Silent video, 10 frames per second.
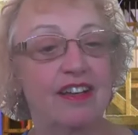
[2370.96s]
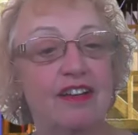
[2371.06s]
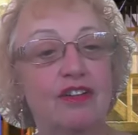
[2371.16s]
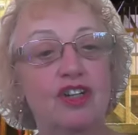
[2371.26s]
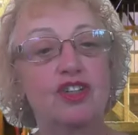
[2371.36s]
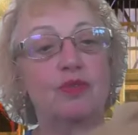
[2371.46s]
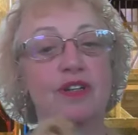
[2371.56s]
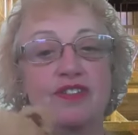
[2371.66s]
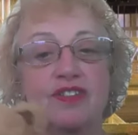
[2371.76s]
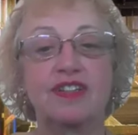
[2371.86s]
Good. You
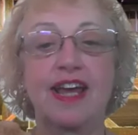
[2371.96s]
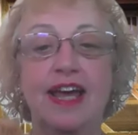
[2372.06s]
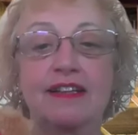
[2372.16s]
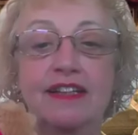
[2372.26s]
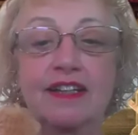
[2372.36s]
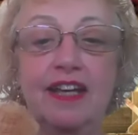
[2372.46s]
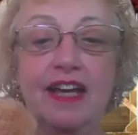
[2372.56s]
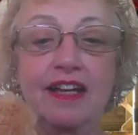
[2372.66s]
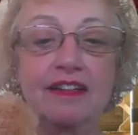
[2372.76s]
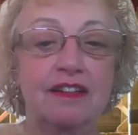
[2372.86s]
want to see Tedley
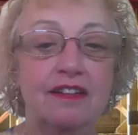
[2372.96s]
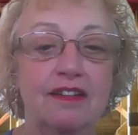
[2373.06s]
again?